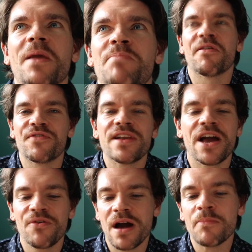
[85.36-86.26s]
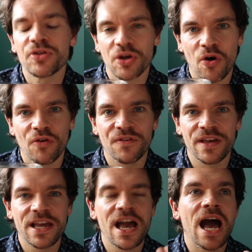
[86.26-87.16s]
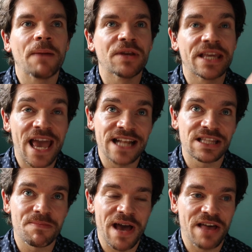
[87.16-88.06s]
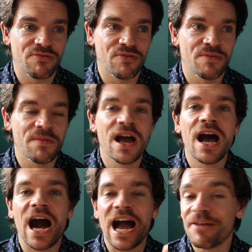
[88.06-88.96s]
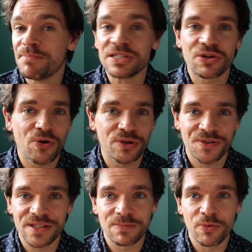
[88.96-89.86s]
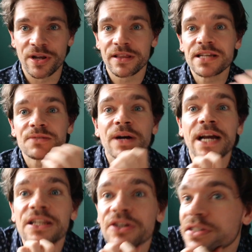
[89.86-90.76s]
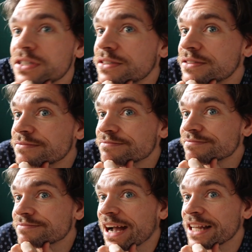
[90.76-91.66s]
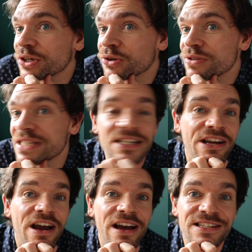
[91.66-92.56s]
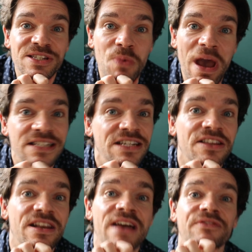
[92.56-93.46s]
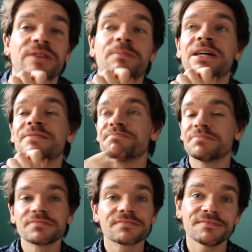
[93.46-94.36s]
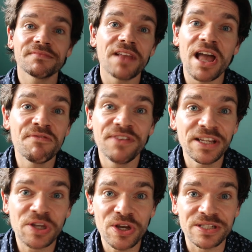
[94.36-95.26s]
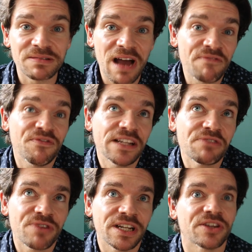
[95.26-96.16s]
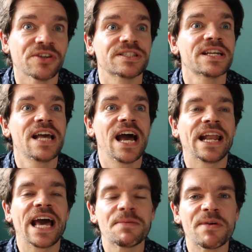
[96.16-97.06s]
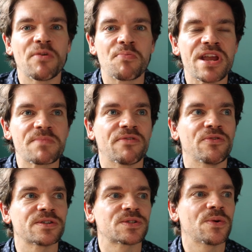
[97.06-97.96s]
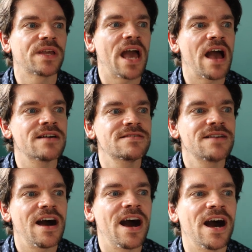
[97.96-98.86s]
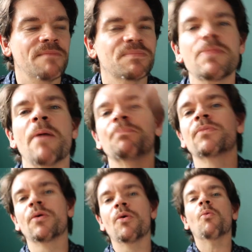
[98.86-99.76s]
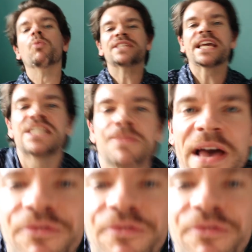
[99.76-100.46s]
But for now, I'm on the coffee. I'm gonna get into the bathroom. I have been to CrossFit this morning. That's why I look greasier and sweatier than ever. But I'm feeling good. I'm feeling really good. And I had a bit of a break before. So yeah, come on. We'll take you into the